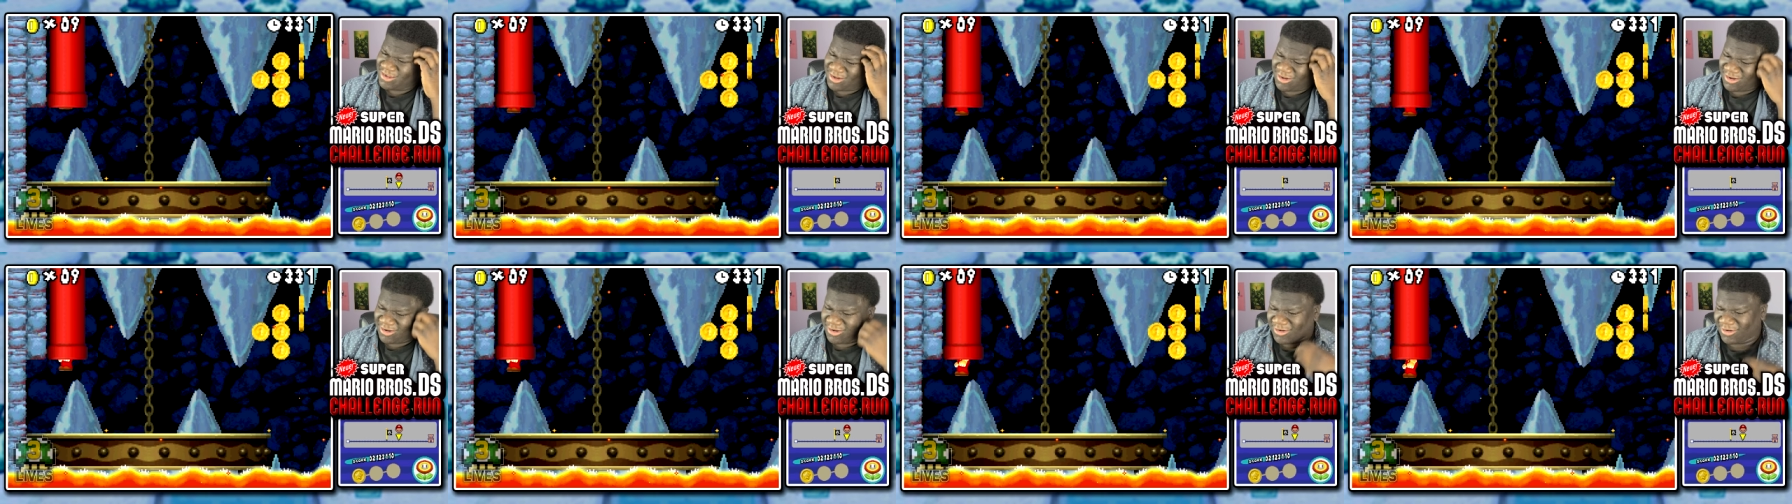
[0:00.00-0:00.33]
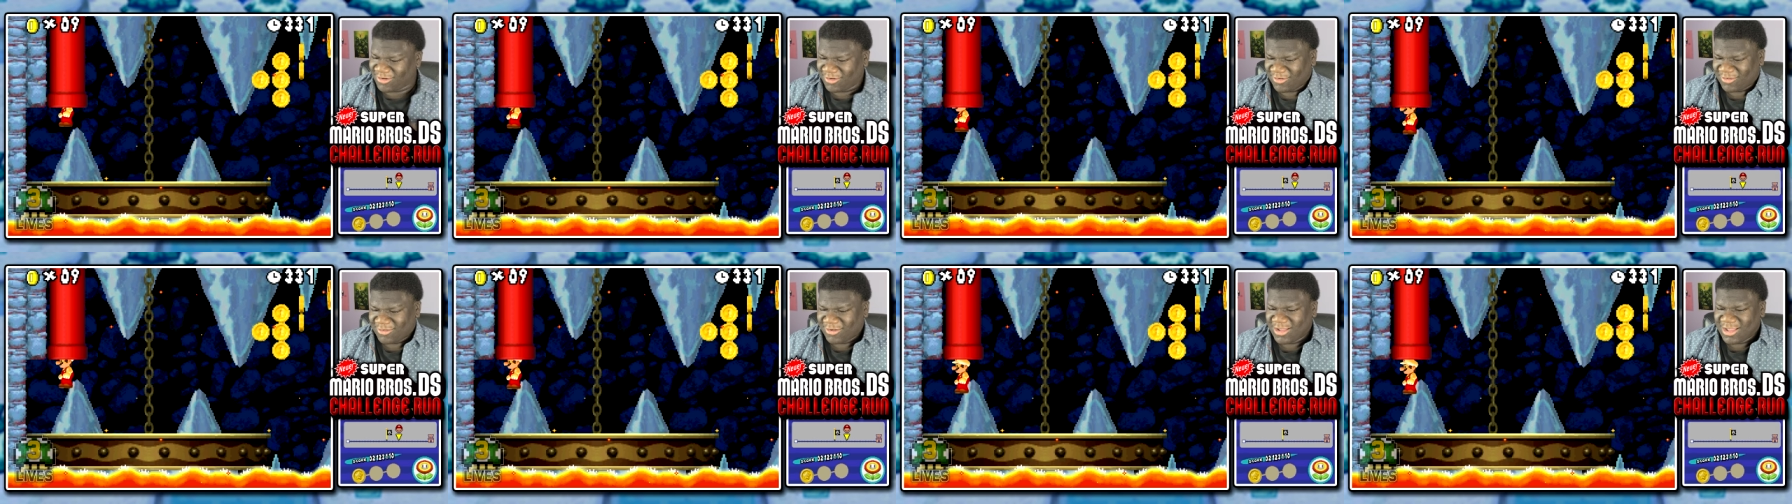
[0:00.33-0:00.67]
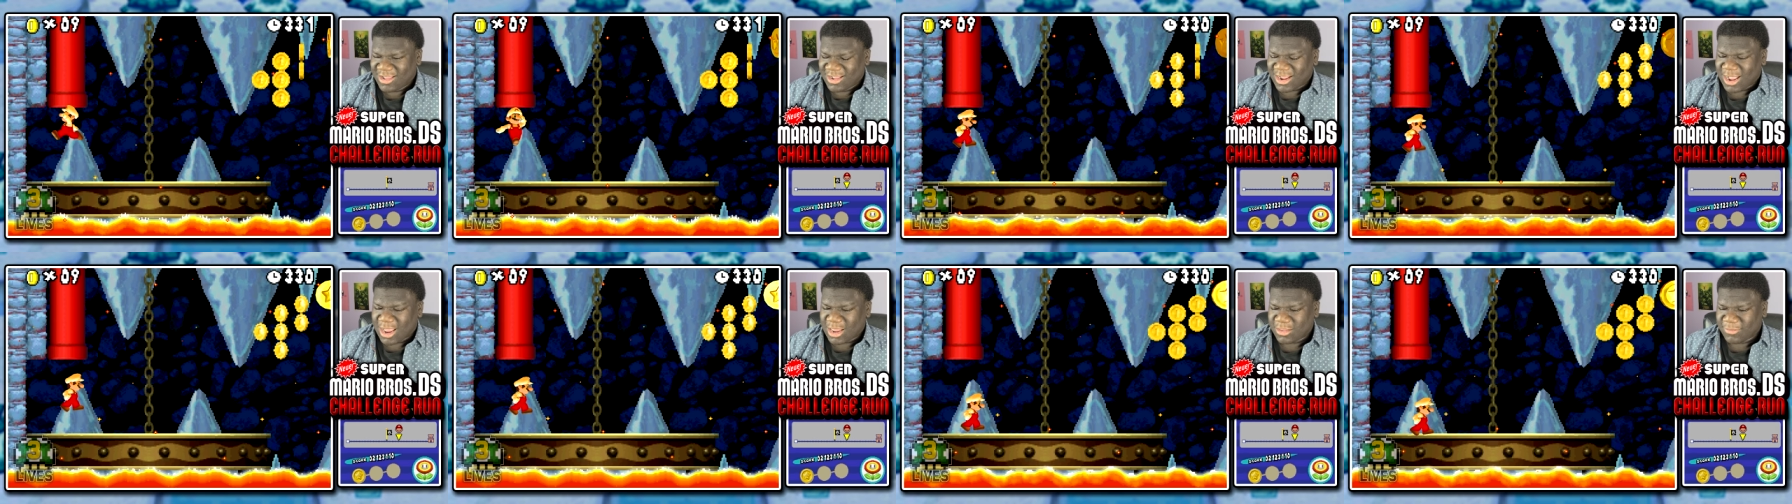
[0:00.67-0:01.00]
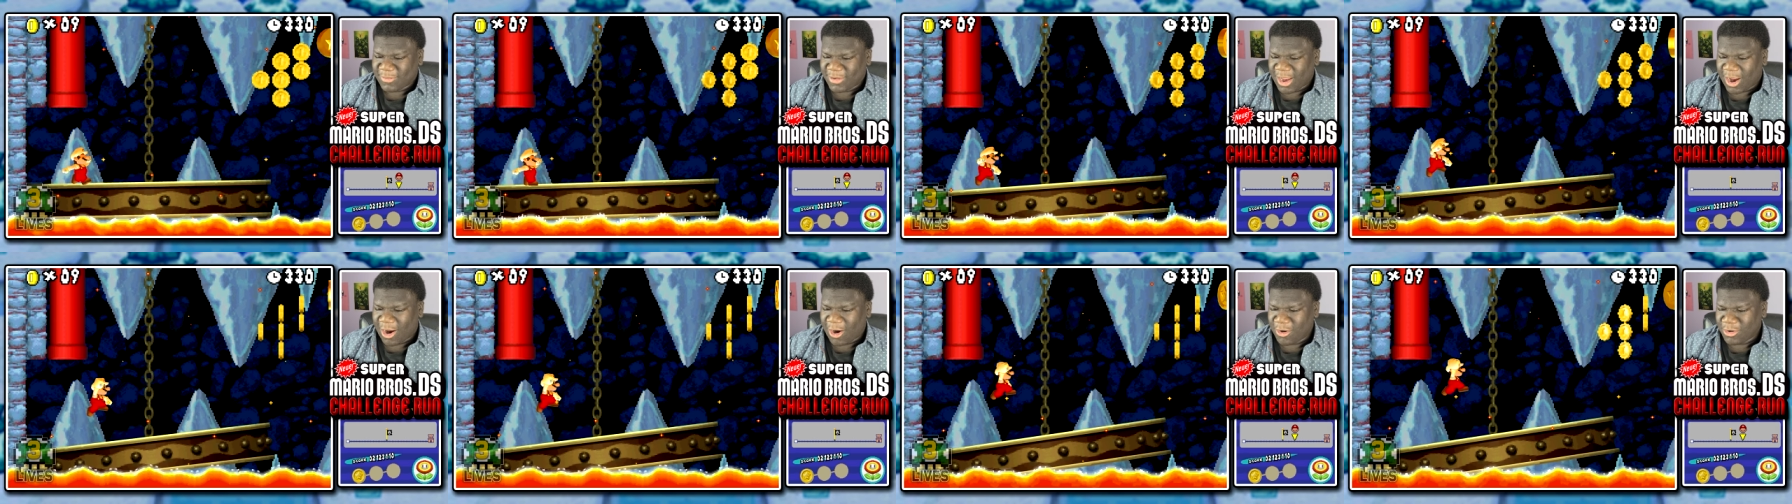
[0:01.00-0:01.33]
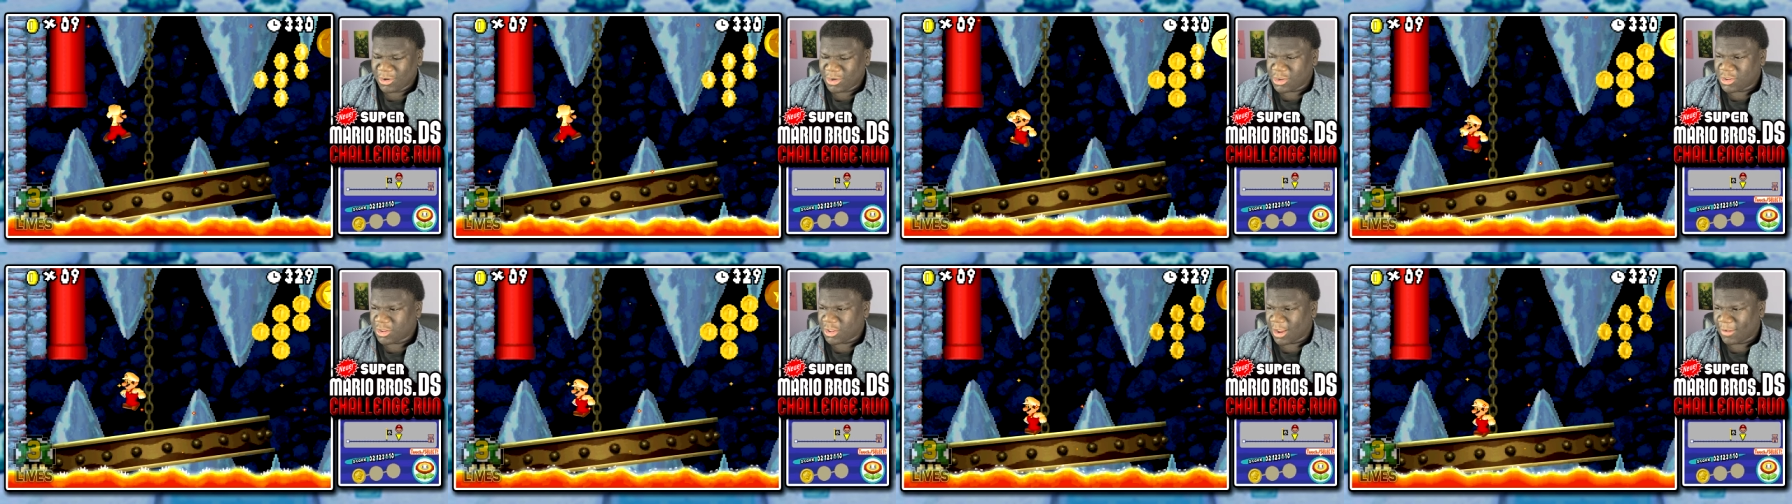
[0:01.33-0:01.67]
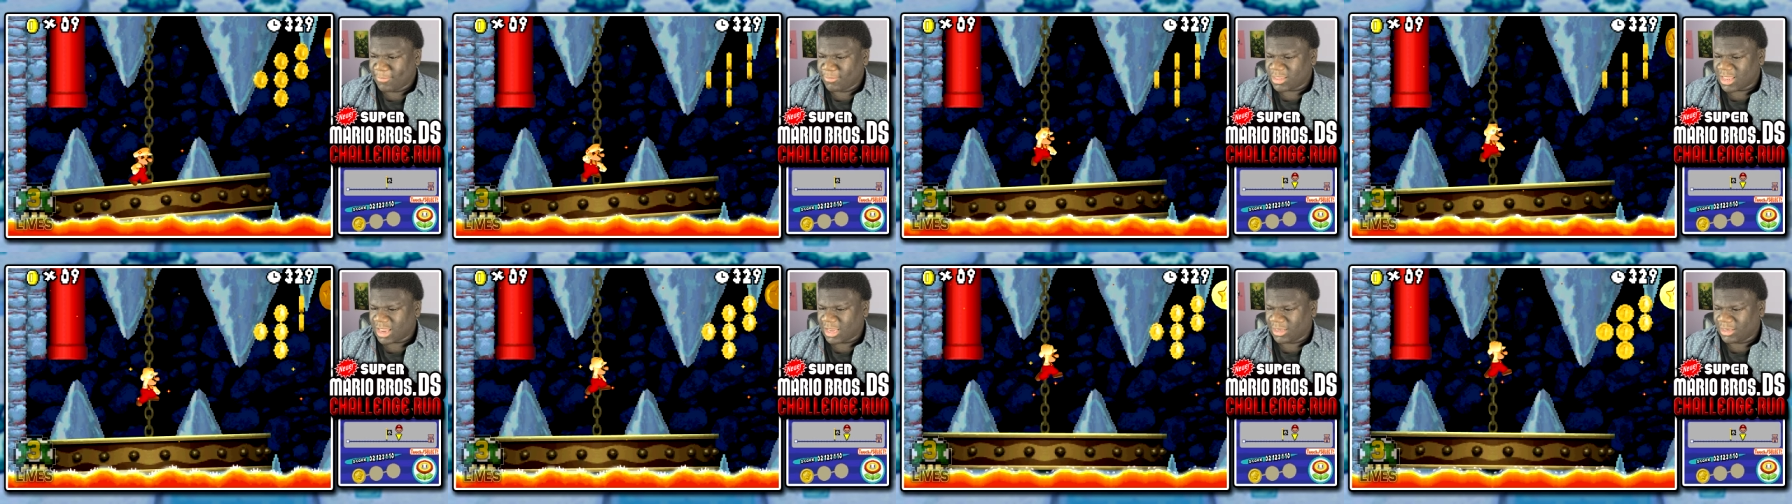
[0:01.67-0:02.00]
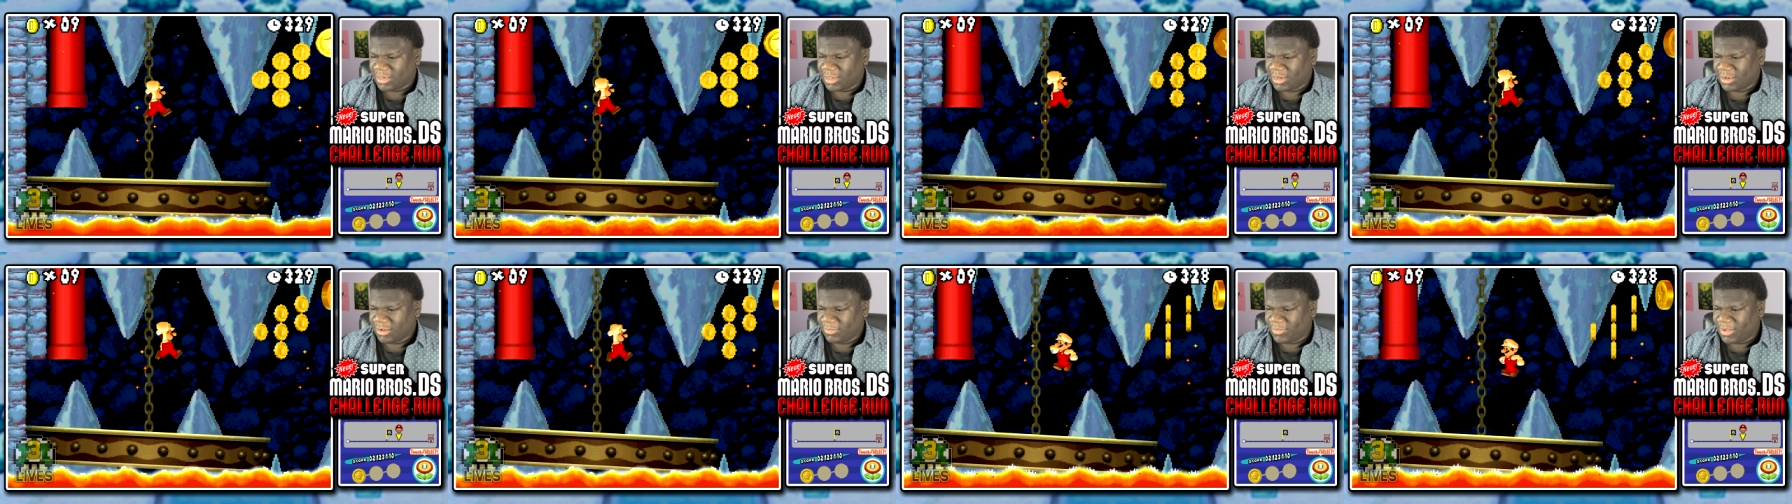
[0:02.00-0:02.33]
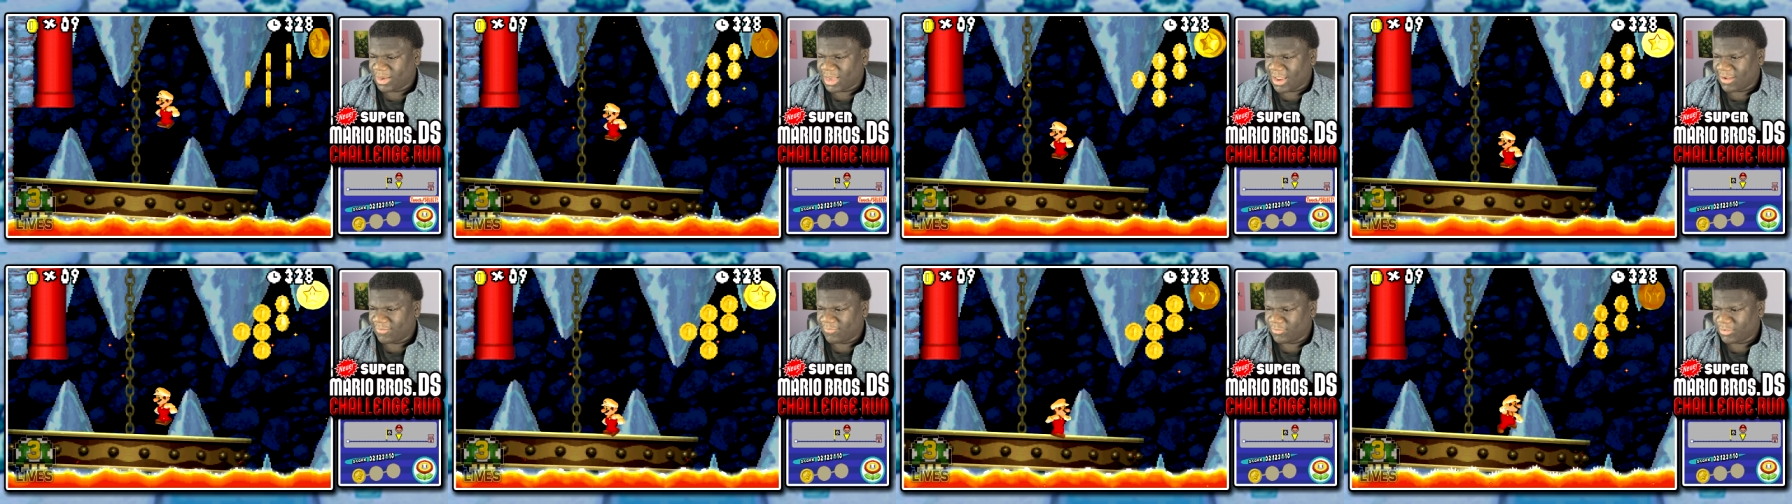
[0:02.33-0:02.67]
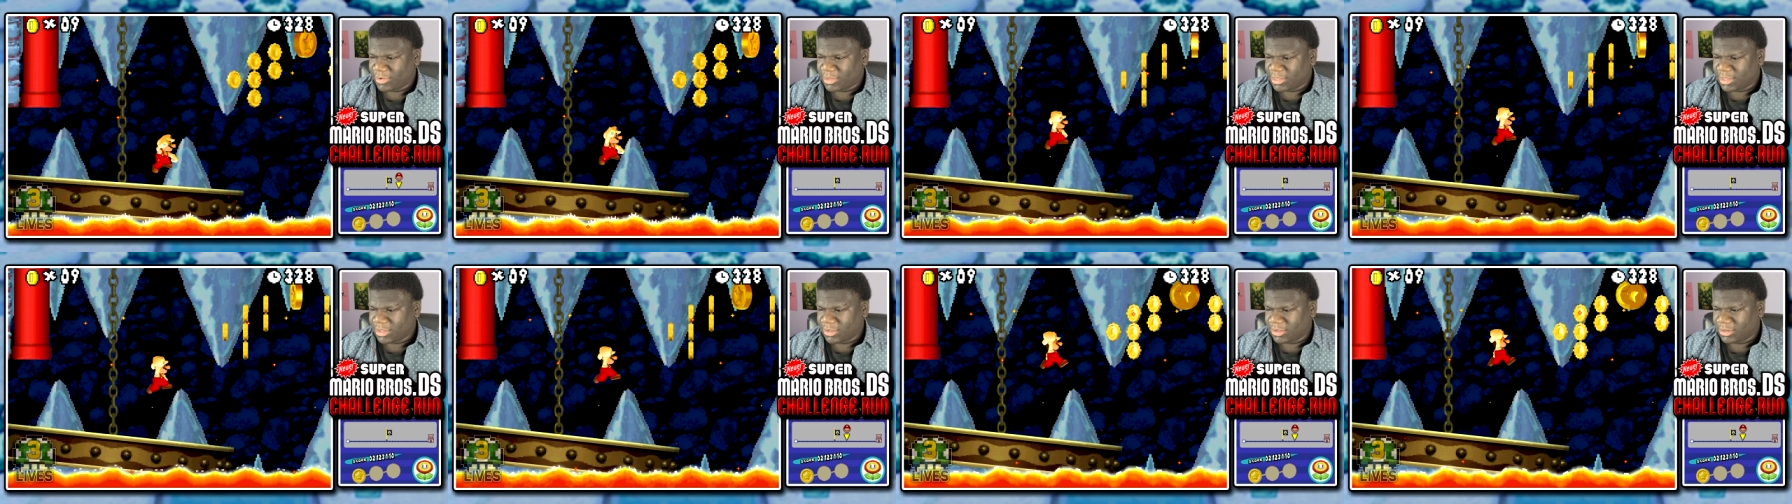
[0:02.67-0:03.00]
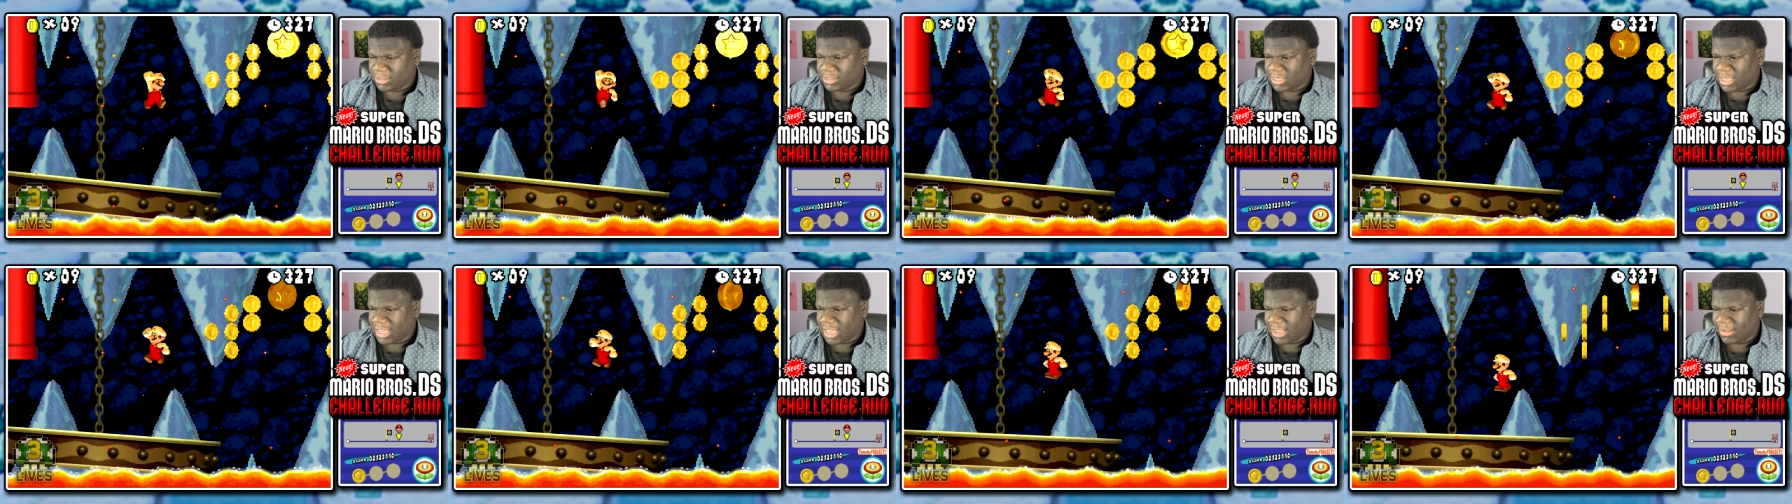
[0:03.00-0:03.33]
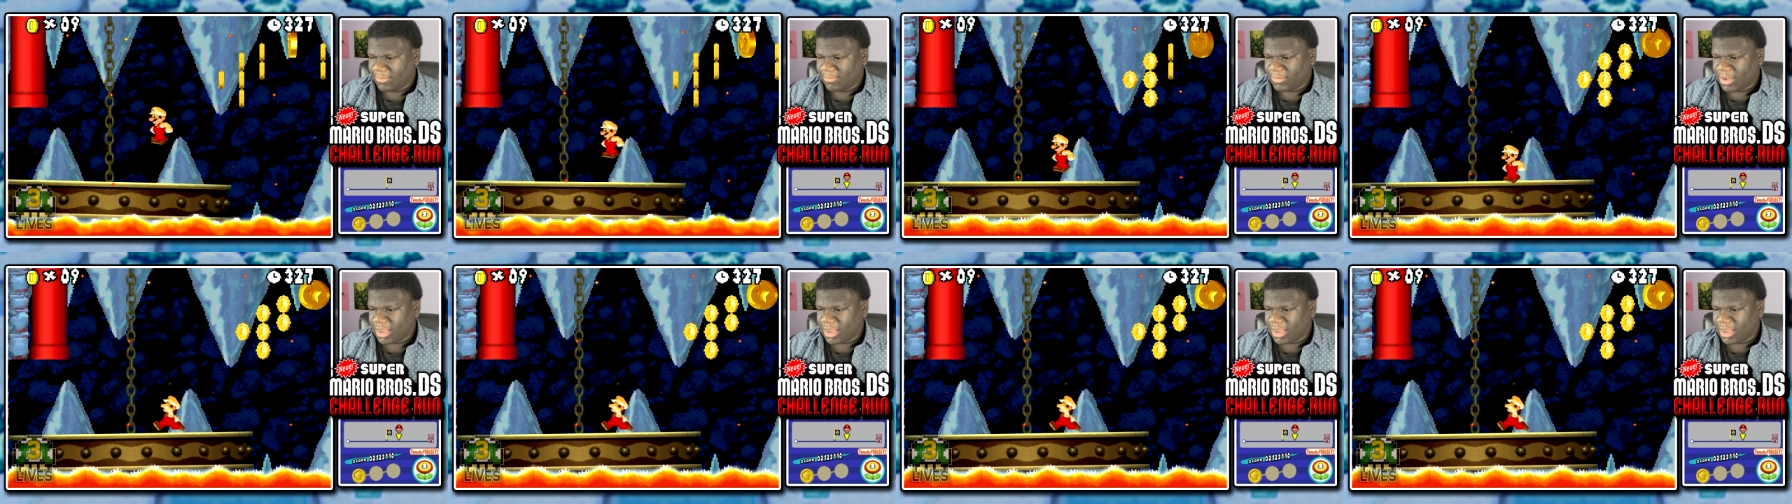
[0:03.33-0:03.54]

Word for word: Oh, guys, my heart jumps a little bit every single time.